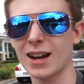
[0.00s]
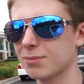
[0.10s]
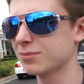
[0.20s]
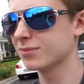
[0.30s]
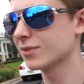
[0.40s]
I
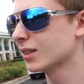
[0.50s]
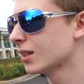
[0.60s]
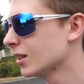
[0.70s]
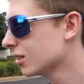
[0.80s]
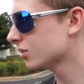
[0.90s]

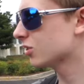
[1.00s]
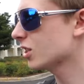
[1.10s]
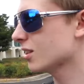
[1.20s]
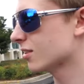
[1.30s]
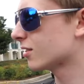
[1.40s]

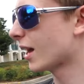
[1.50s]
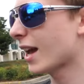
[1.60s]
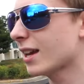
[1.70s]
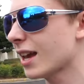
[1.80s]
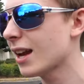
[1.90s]
Jeez, I
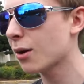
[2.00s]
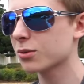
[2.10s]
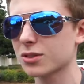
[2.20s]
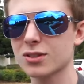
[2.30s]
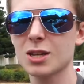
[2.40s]
had eight
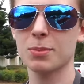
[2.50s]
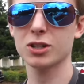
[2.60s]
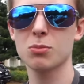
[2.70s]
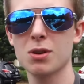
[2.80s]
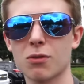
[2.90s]
hours of sleep. I
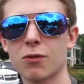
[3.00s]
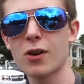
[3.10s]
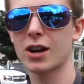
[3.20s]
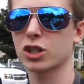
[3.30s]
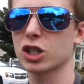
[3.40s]
should be
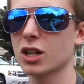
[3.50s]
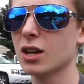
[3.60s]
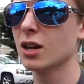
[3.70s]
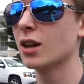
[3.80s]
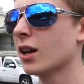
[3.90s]
refreshed.
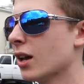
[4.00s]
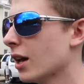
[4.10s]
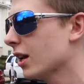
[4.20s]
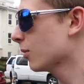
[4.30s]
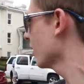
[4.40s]

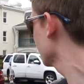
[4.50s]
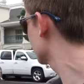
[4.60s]
Anyways,